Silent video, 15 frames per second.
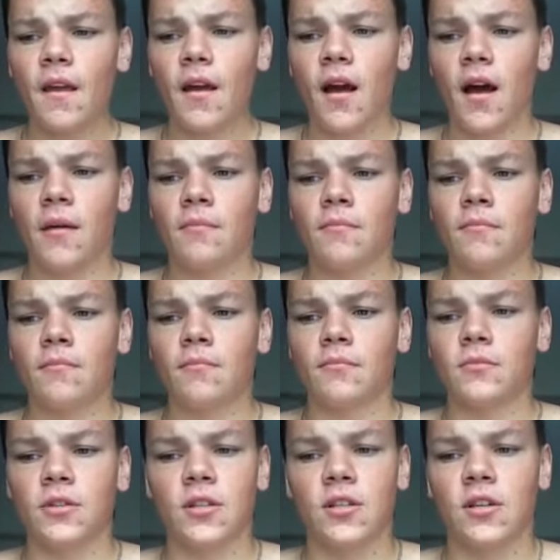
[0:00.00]
I'm
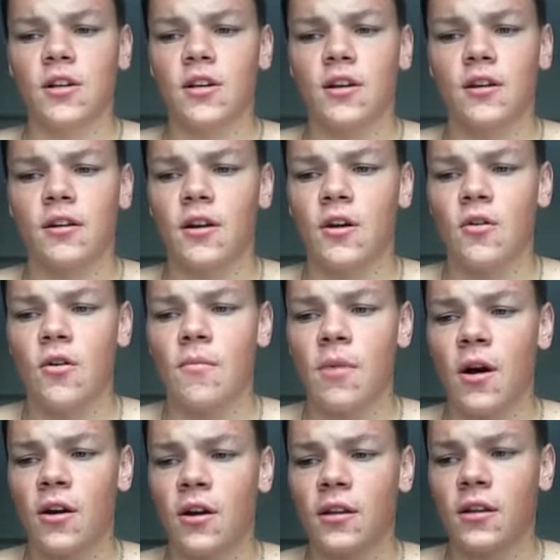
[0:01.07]
just gonna go
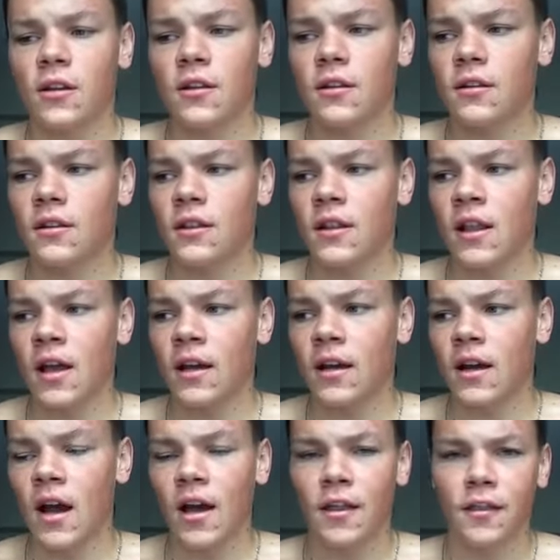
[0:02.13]
about it
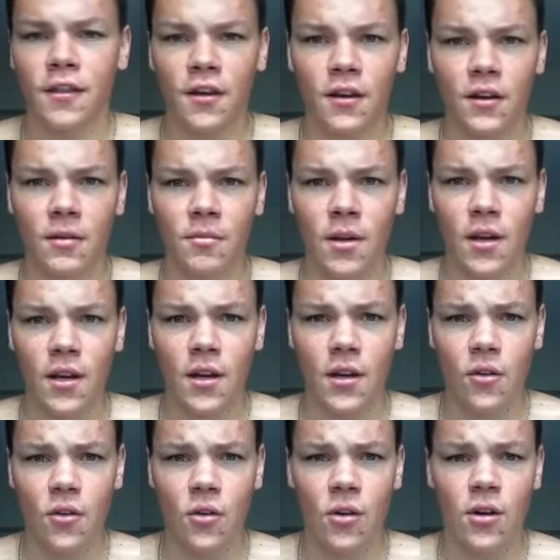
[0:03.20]
like I think a beginner
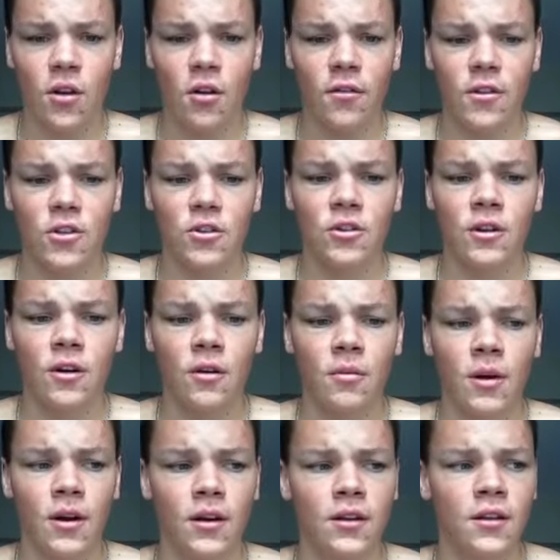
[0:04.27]
or a novice should go
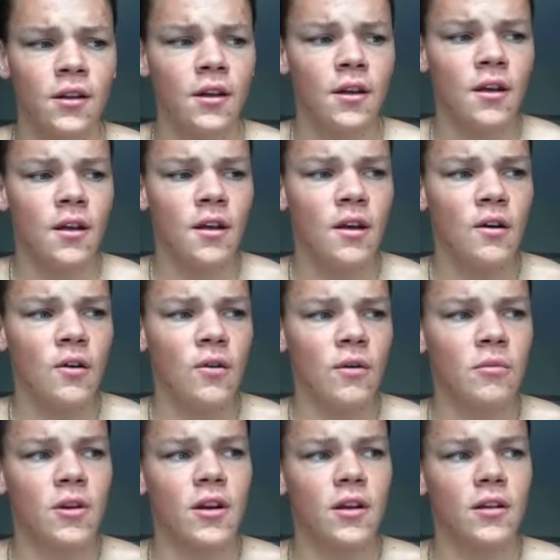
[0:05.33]
about it. Well,
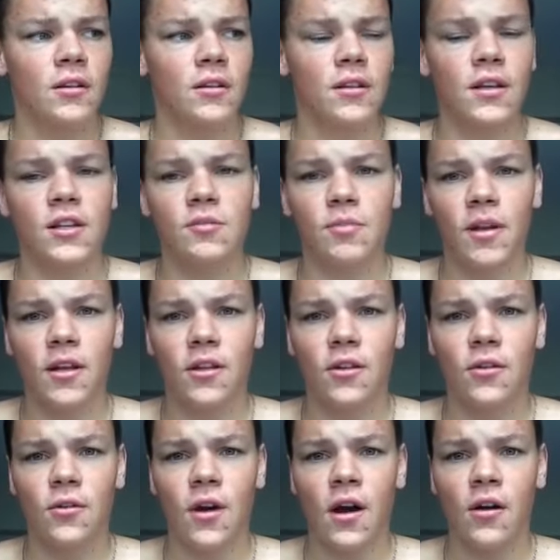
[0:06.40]
I'm gonna explain to
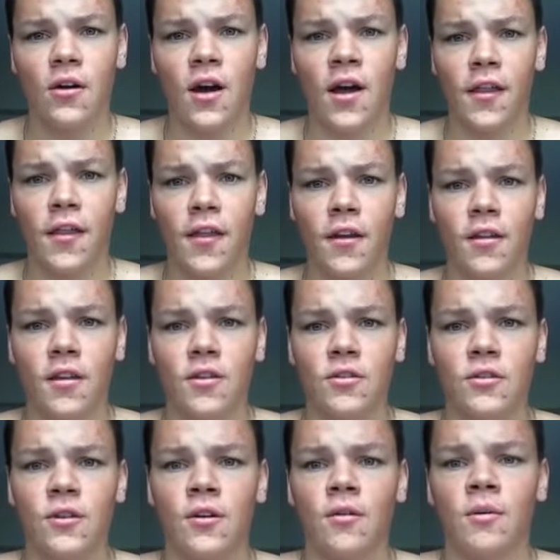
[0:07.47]
you how I think they
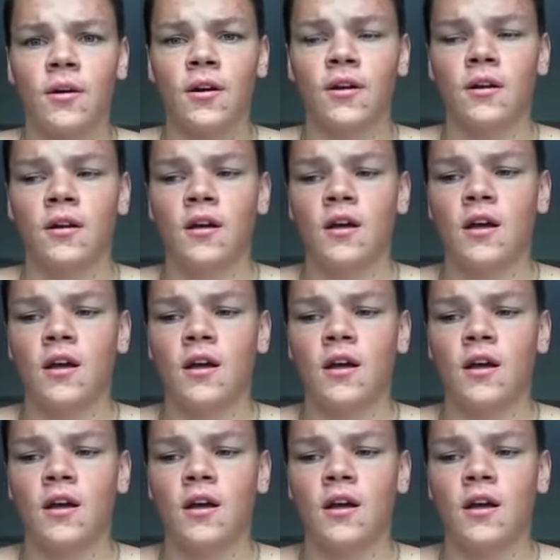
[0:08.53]
should go about it.